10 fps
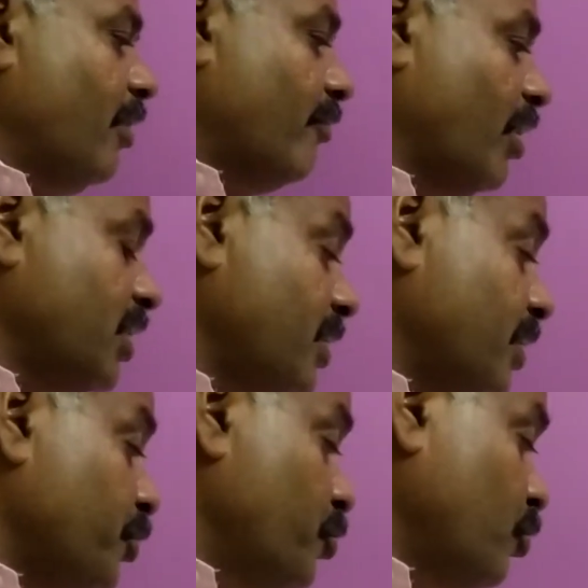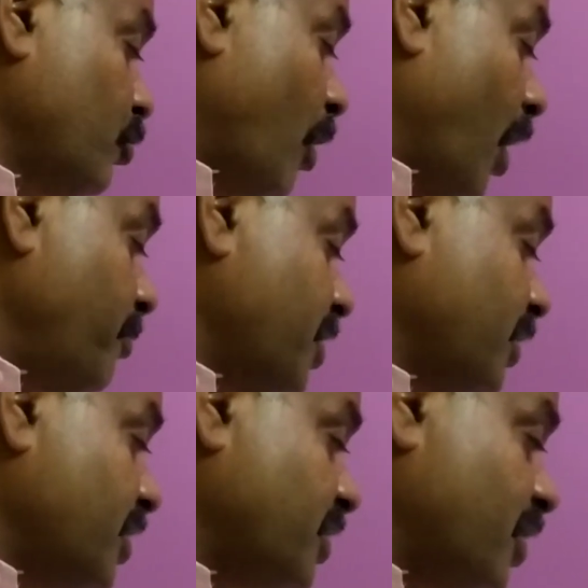what u
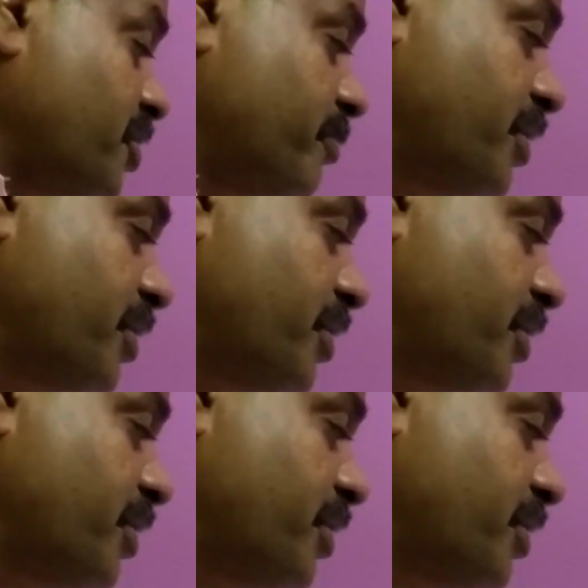object distance